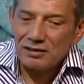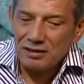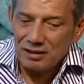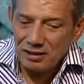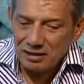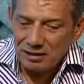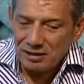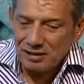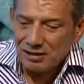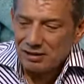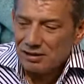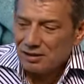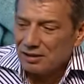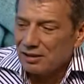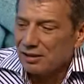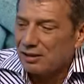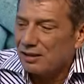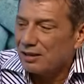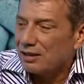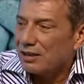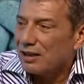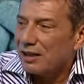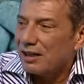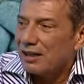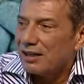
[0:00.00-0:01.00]

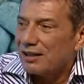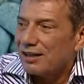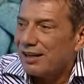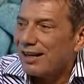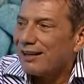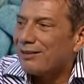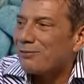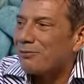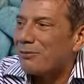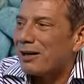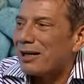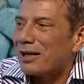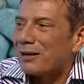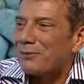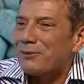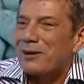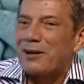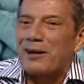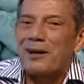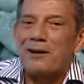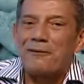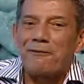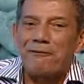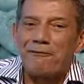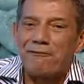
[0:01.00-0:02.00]
honestly, and I don't want to be
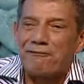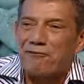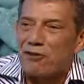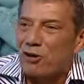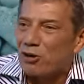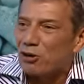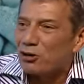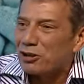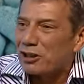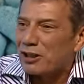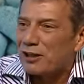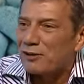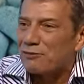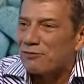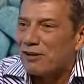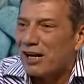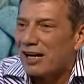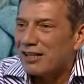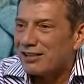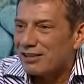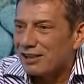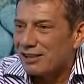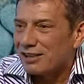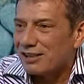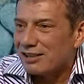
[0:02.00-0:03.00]
a phony
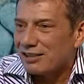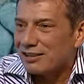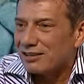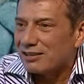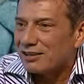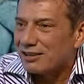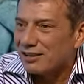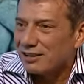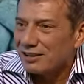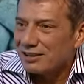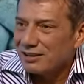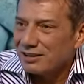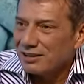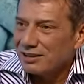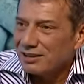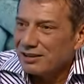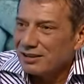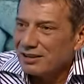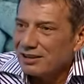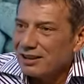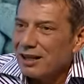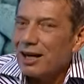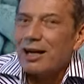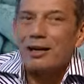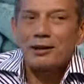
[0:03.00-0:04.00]
evangelist. Mm.
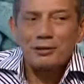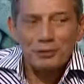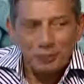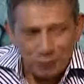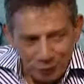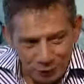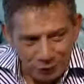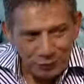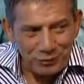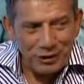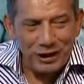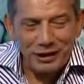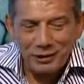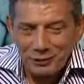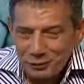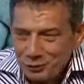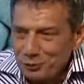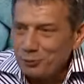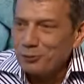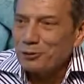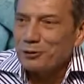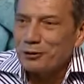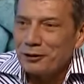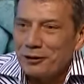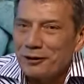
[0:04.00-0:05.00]
I, do, I
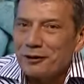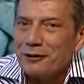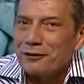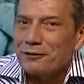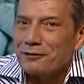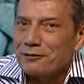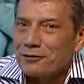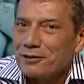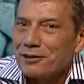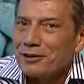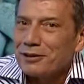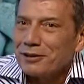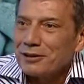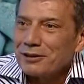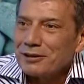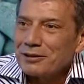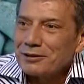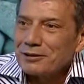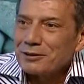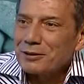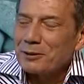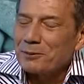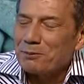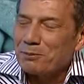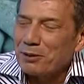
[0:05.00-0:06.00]
do love
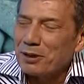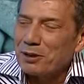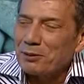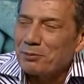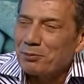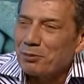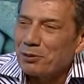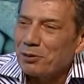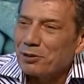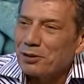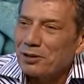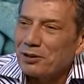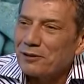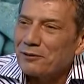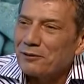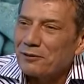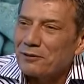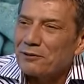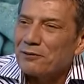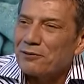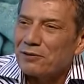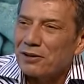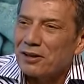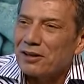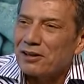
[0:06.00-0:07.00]
the people in
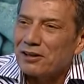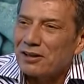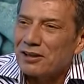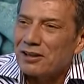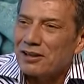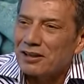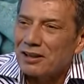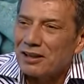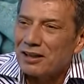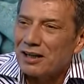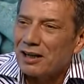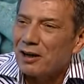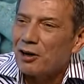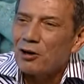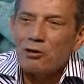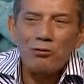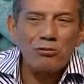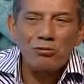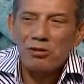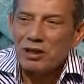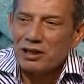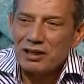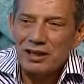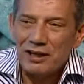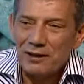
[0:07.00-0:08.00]
Finland. I
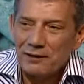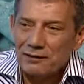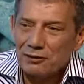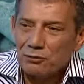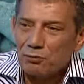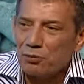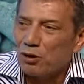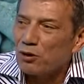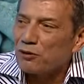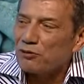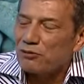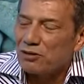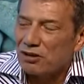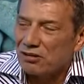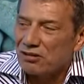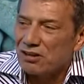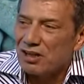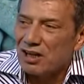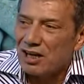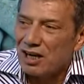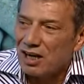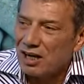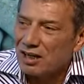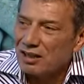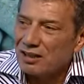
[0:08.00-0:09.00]
always have spoke very
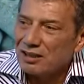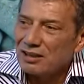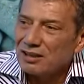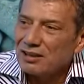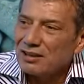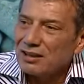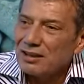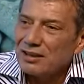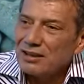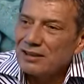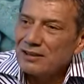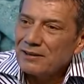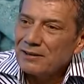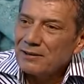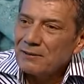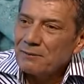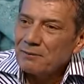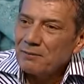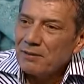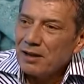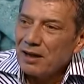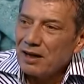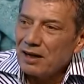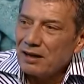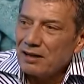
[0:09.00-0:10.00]
highly. Mm.
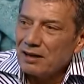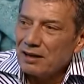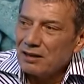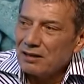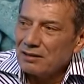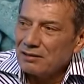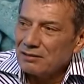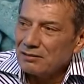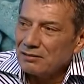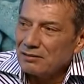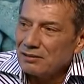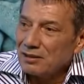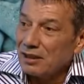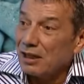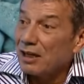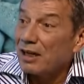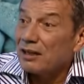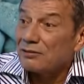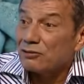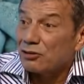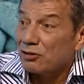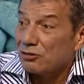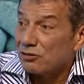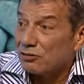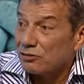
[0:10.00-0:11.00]
Uh, they
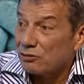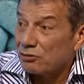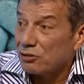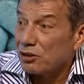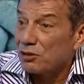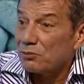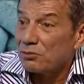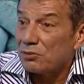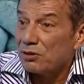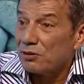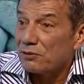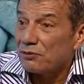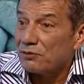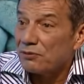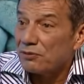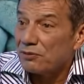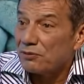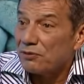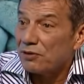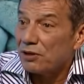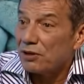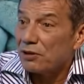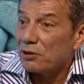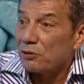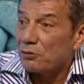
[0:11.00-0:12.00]
have treated me
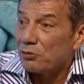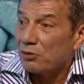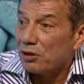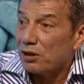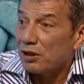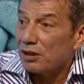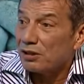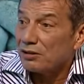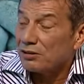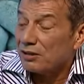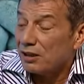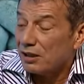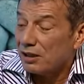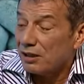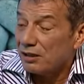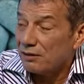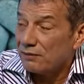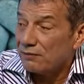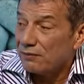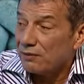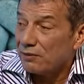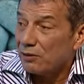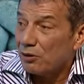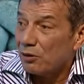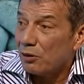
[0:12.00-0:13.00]
very well. They have
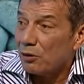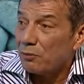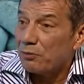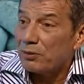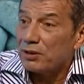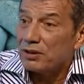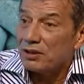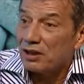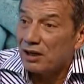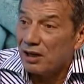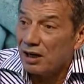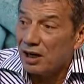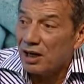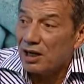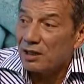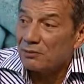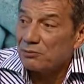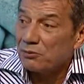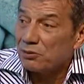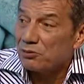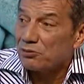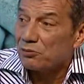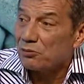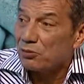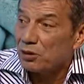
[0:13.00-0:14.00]
opened their
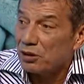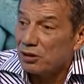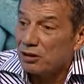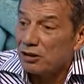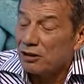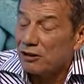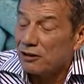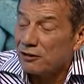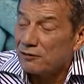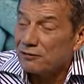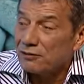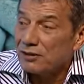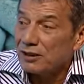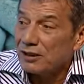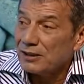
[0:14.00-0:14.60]
arms with love,